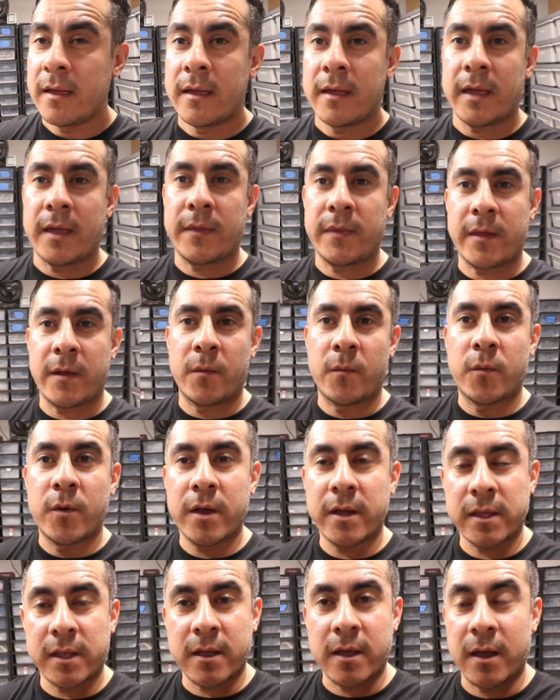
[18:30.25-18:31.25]
And then we're
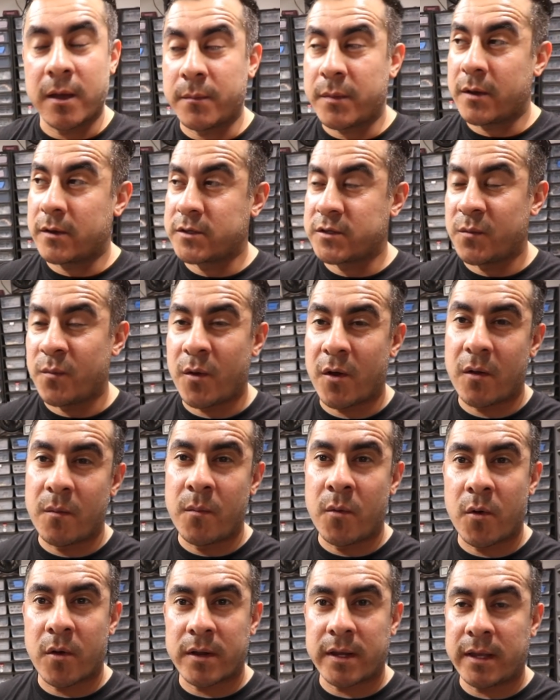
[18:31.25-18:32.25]
gonna come here tomorrow
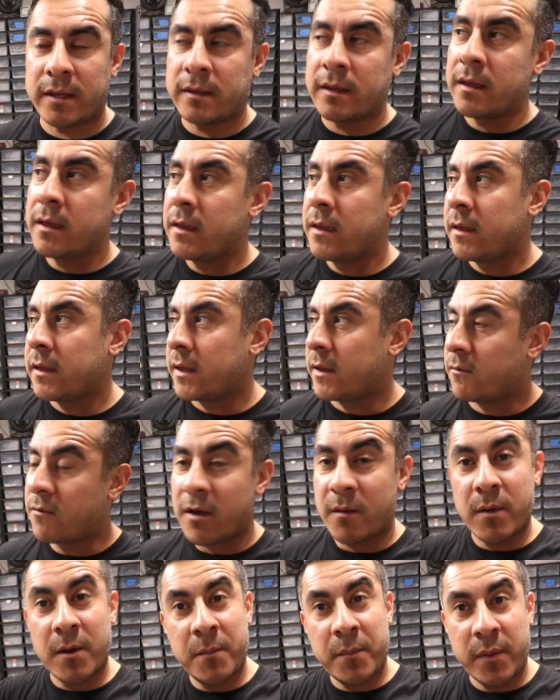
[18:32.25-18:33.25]
morning and
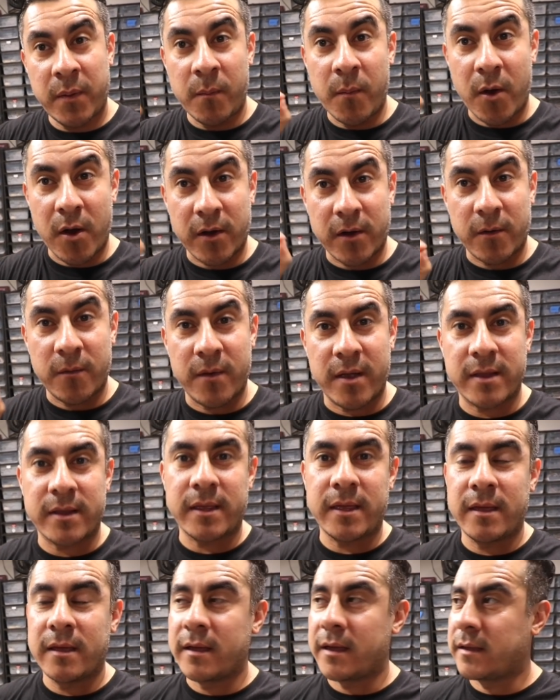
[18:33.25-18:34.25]
grab our marker
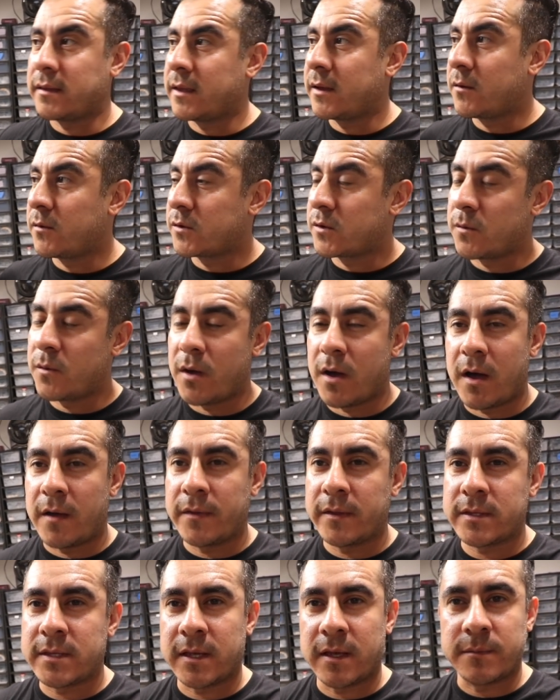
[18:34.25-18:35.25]
ready and then go through all
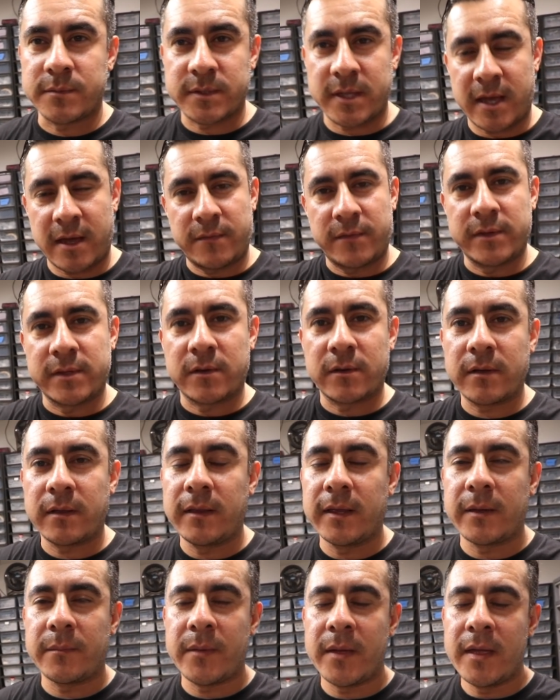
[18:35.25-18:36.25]
the tubs that have a little
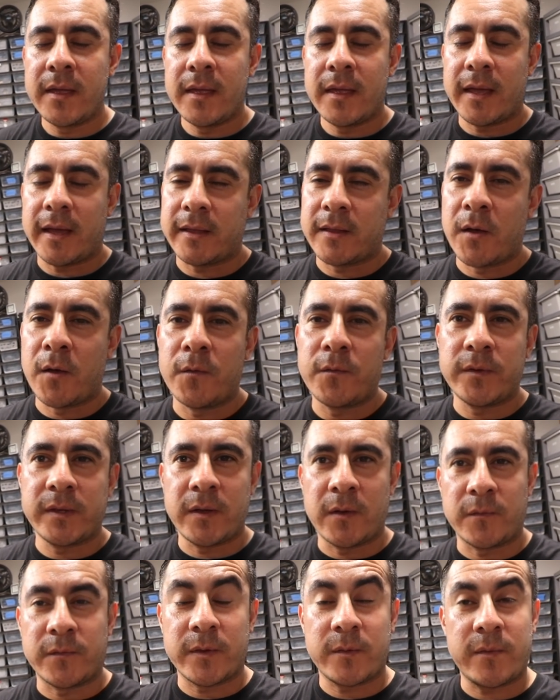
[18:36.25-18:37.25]
clip and hopefully,
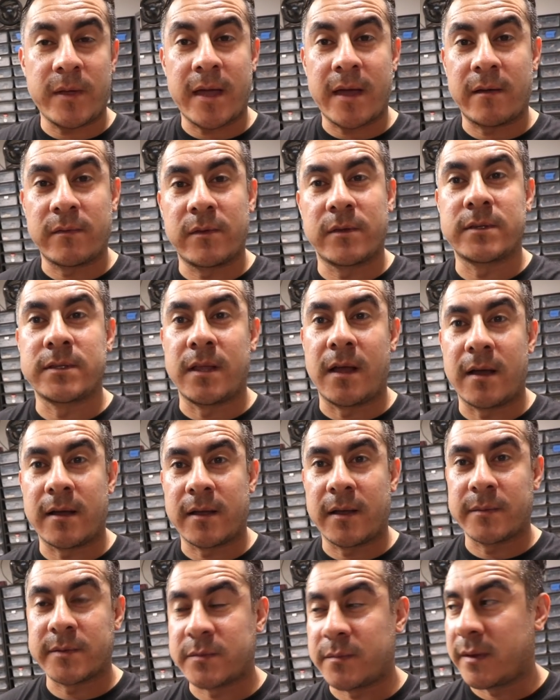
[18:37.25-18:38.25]
hopefully we have those
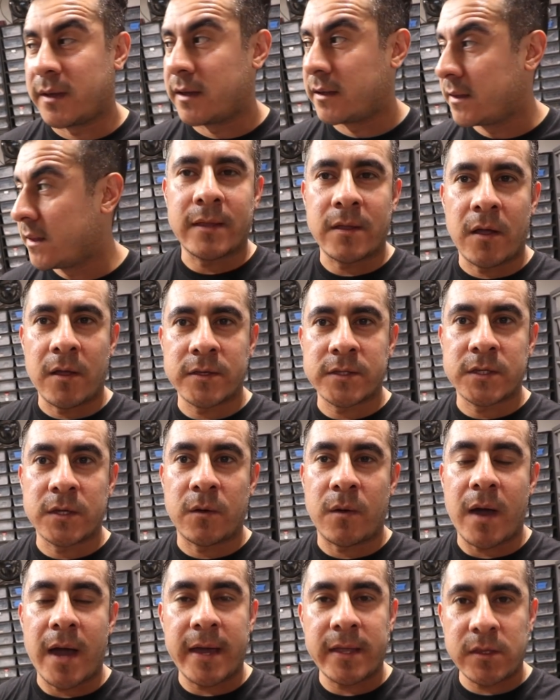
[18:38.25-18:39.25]
lockups, man. And
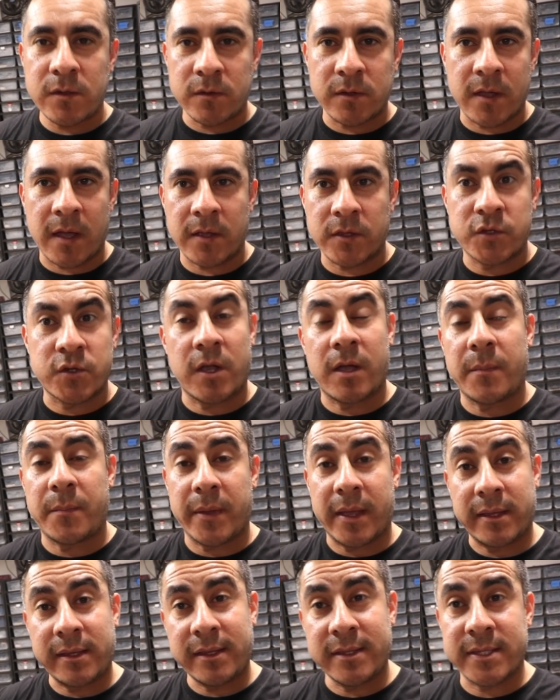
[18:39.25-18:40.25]
also, I do not drop
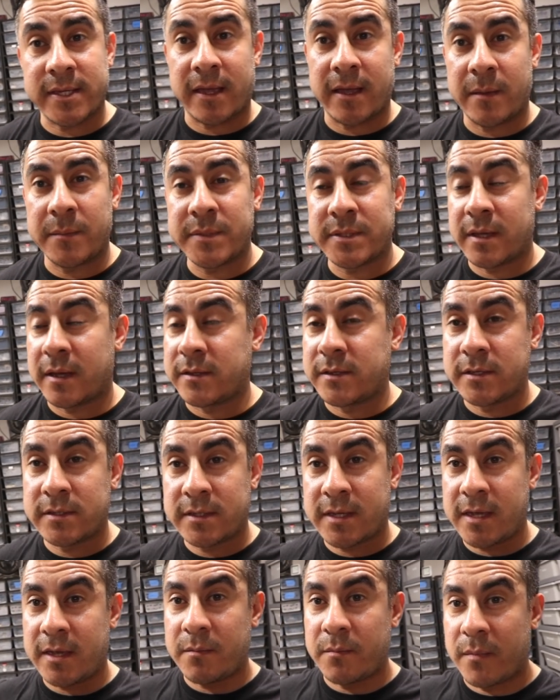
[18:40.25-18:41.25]
any temps. I just
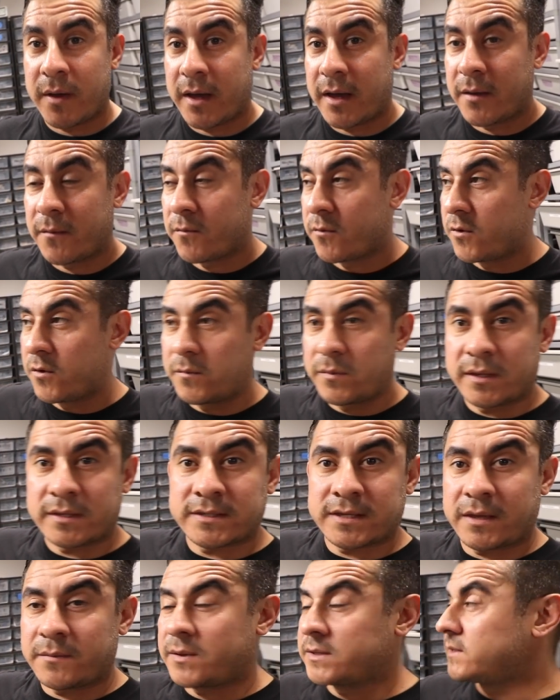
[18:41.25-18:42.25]
keep my room the
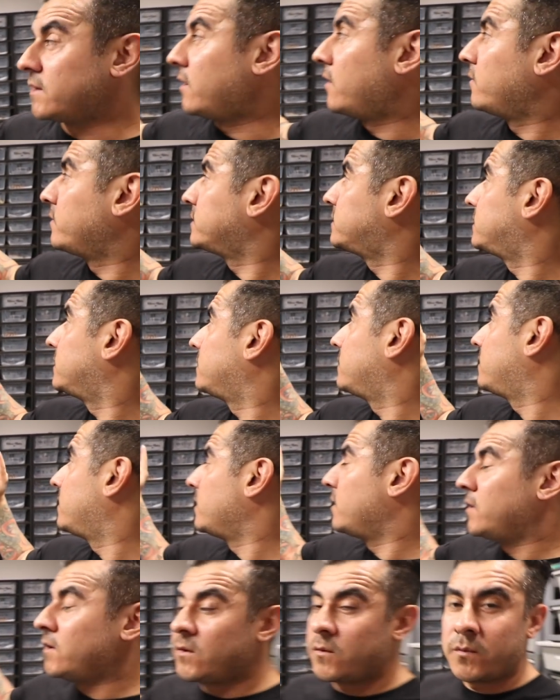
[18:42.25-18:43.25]
same as I always do,
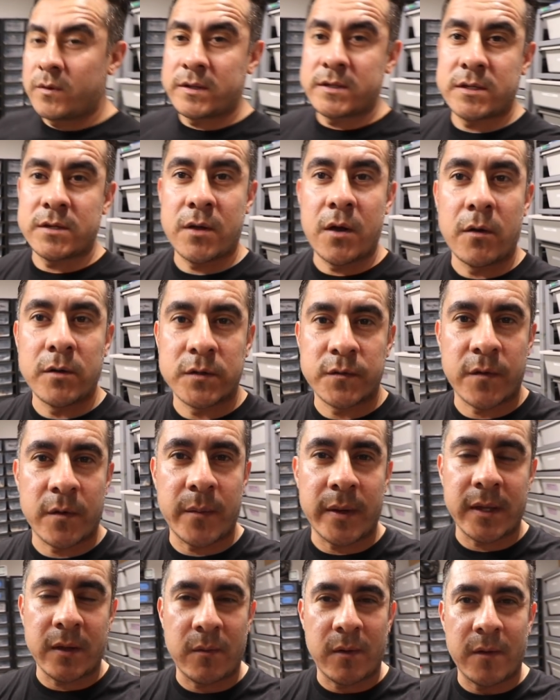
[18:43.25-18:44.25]
which goes from
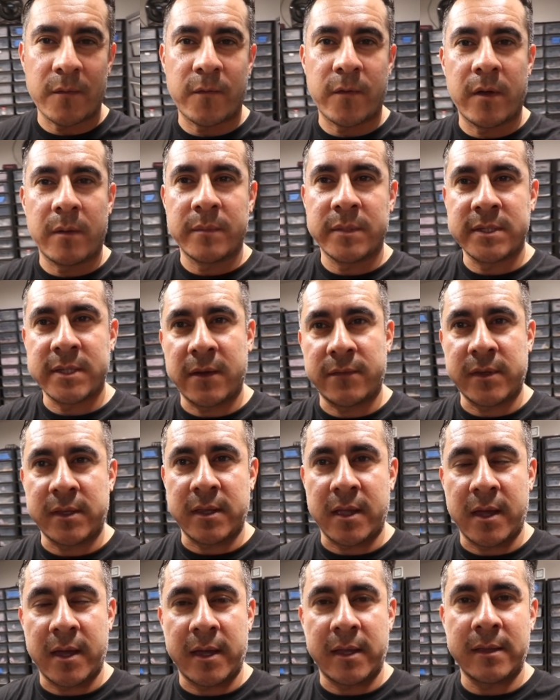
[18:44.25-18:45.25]
anywhere from
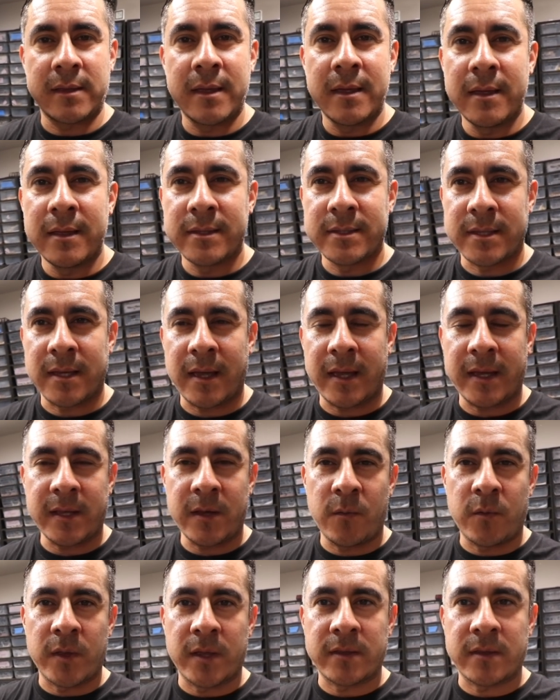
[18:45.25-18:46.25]
79 to
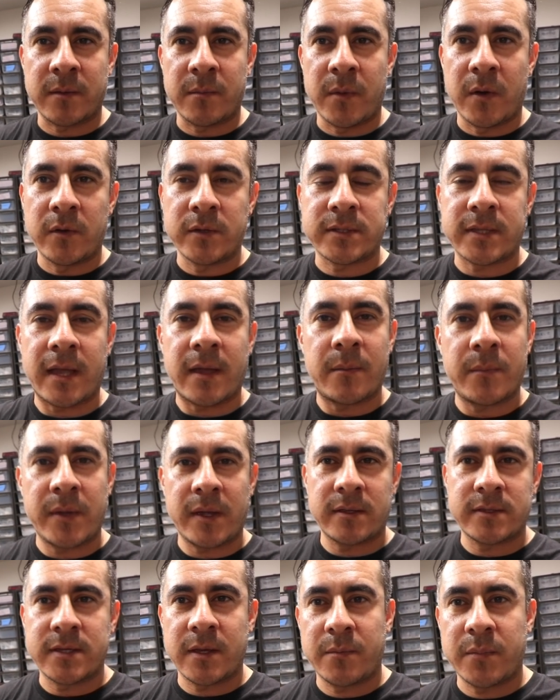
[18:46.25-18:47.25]
81 at the most
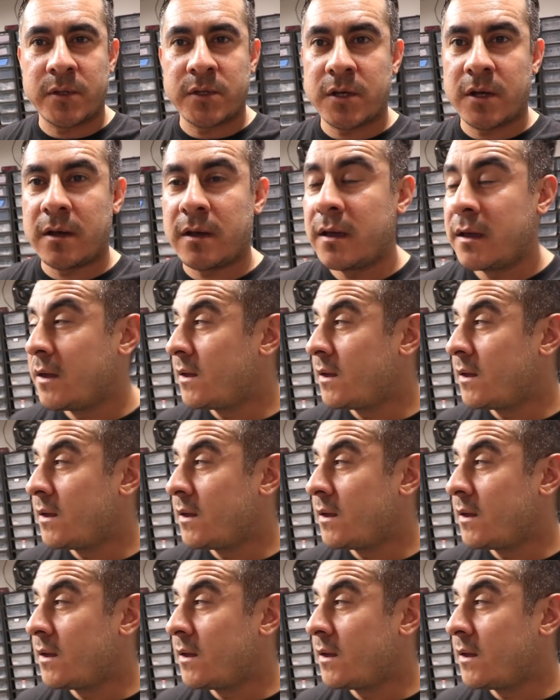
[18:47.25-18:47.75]
ambient temperature.